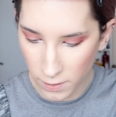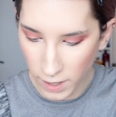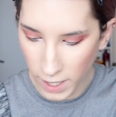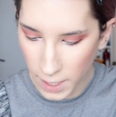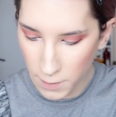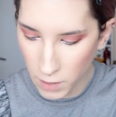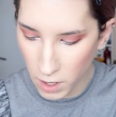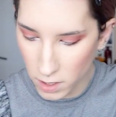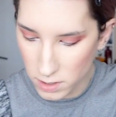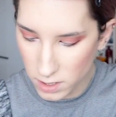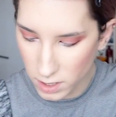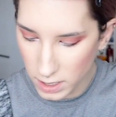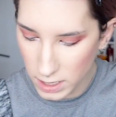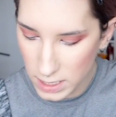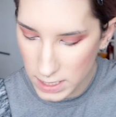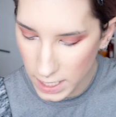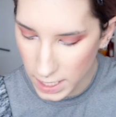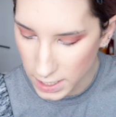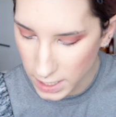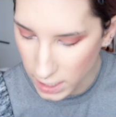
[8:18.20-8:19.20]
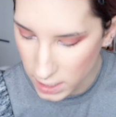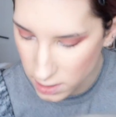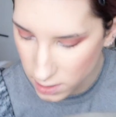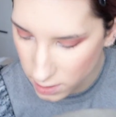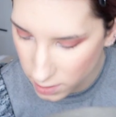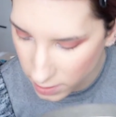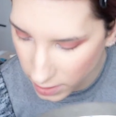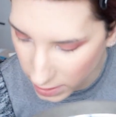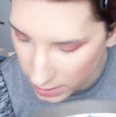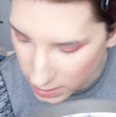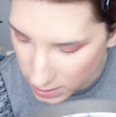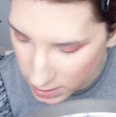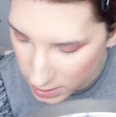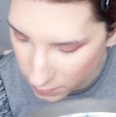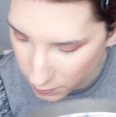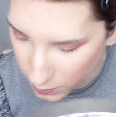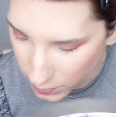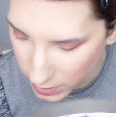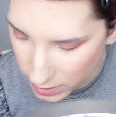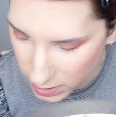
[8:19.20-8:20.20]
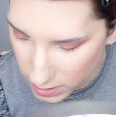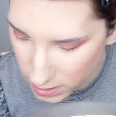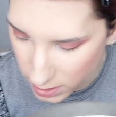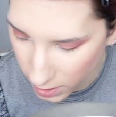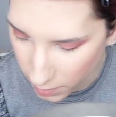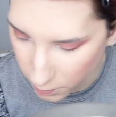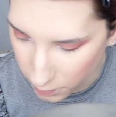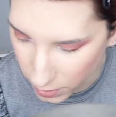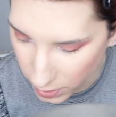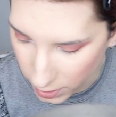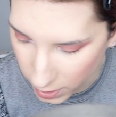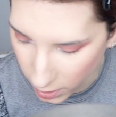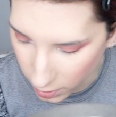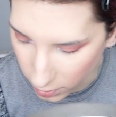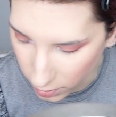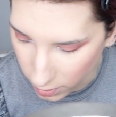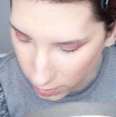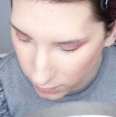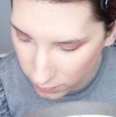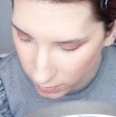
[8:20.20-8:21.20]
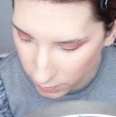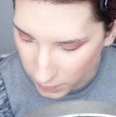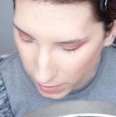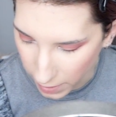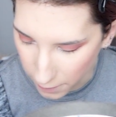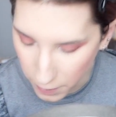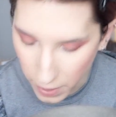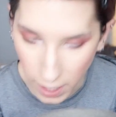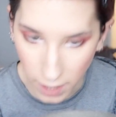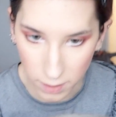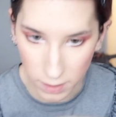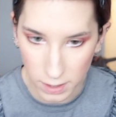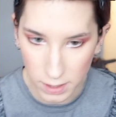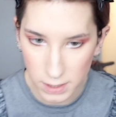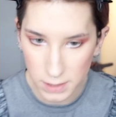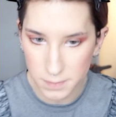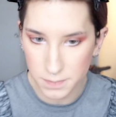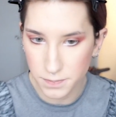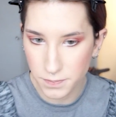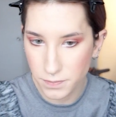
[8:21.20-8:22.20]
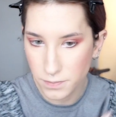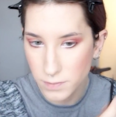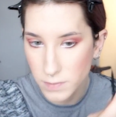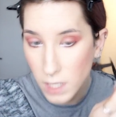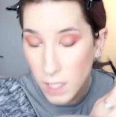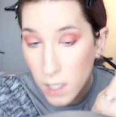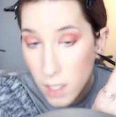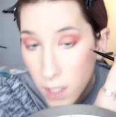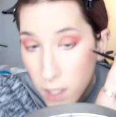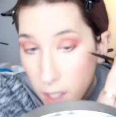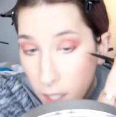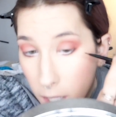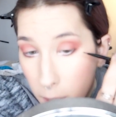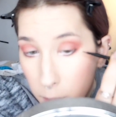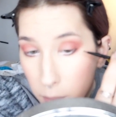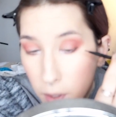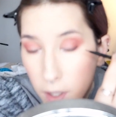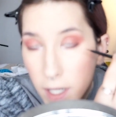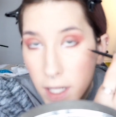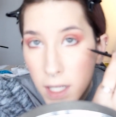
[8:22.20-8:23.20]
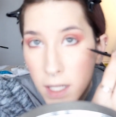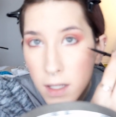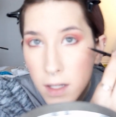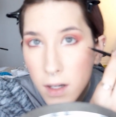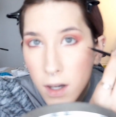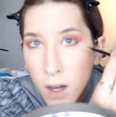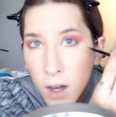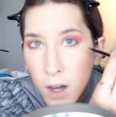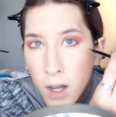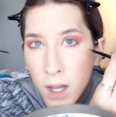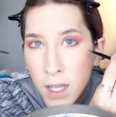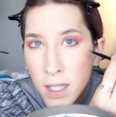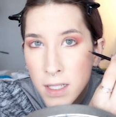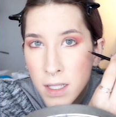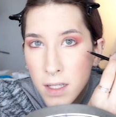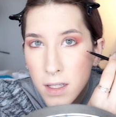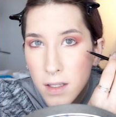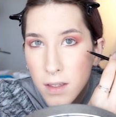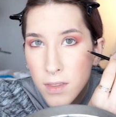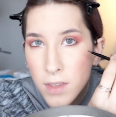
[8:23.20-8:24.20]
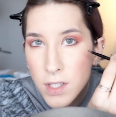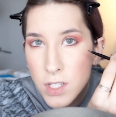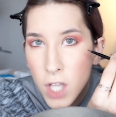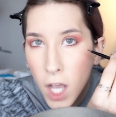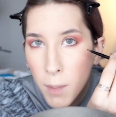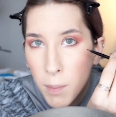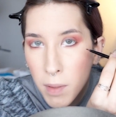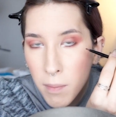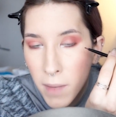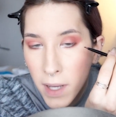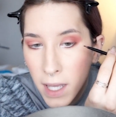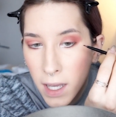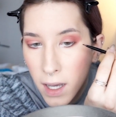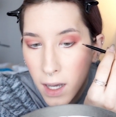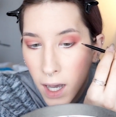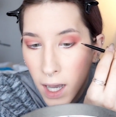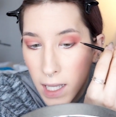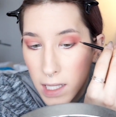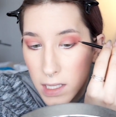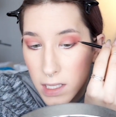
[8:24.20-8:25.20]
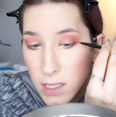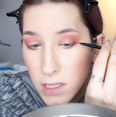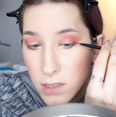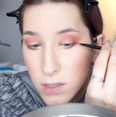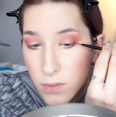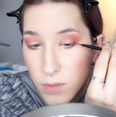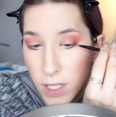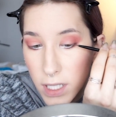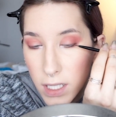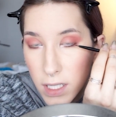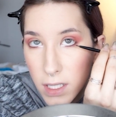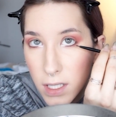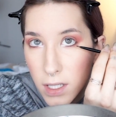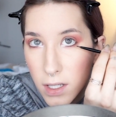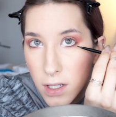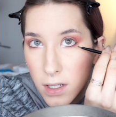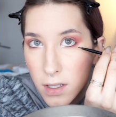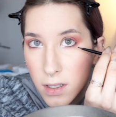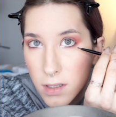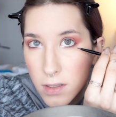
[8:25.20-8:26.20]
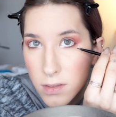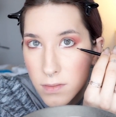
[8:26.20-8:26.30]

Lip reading: I'm also going to take that Cypress Umber color from that palette and put it on the top of my eyelids right here.